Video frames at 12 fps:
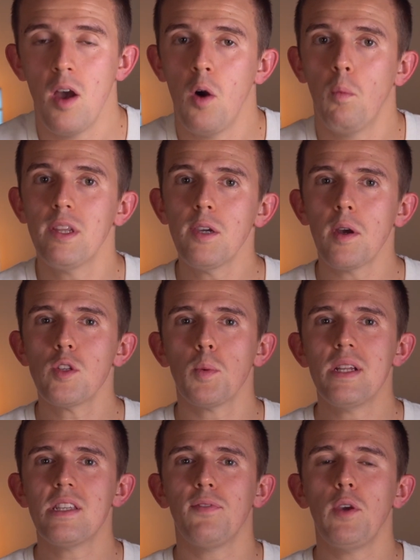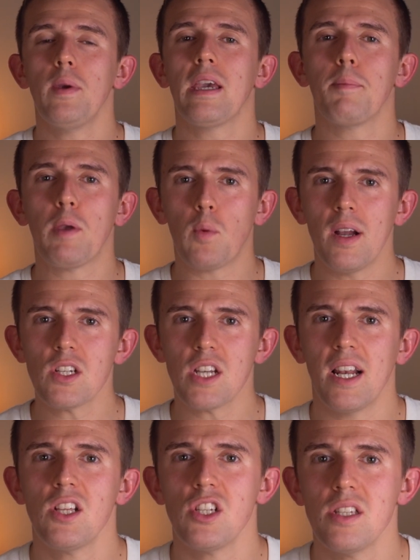When you go to interview, it can be quite
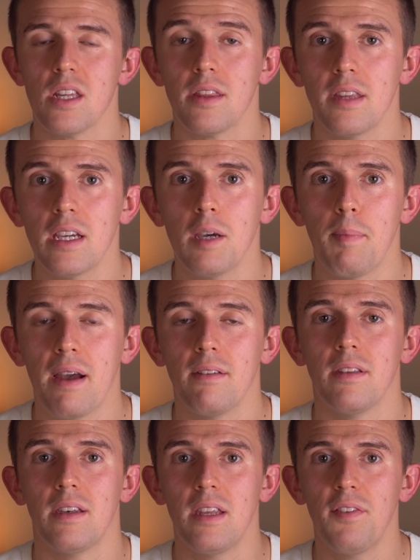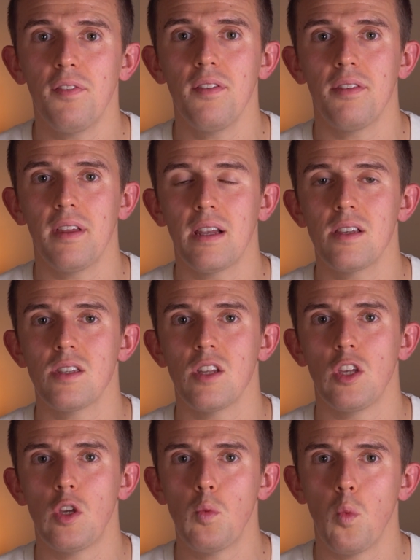challenging to think about the different things
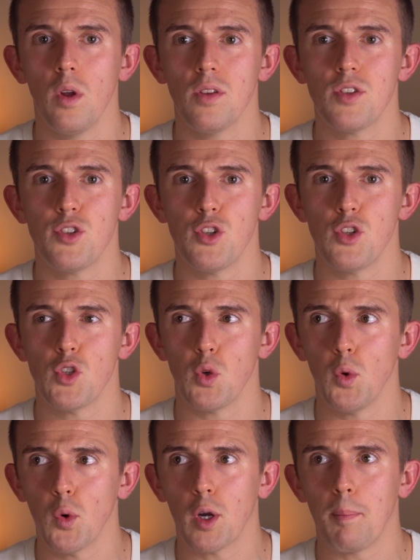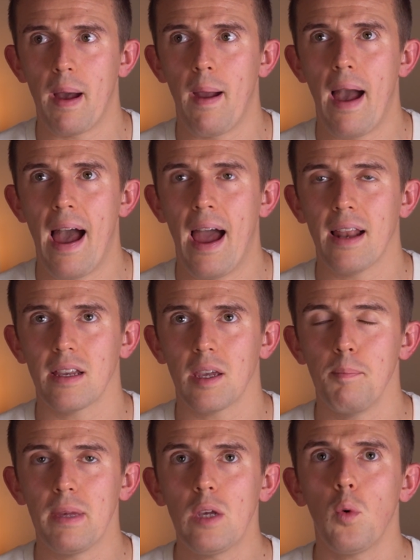that you want to talk about and
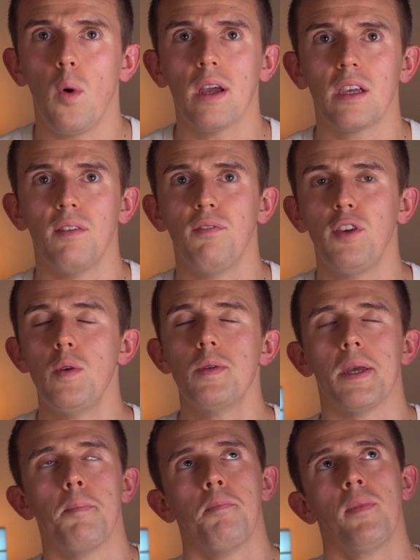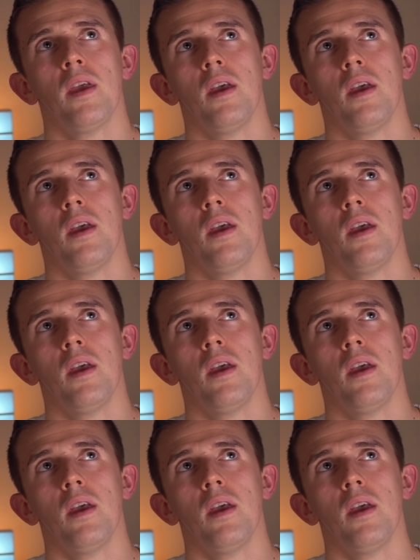can be quite confusing.